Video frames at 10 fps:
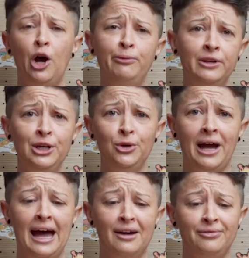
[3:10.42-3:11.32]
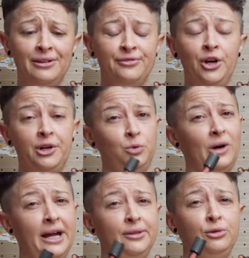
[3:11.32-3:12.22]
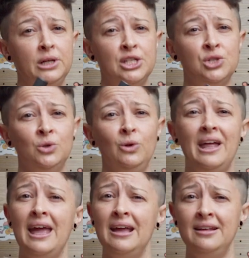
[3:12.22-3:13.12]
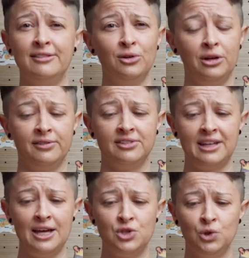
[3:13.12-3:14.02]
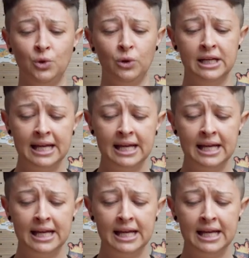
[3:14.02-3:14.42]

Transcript: hopefully you have, if not a Y3 tool, any sort of skate tool.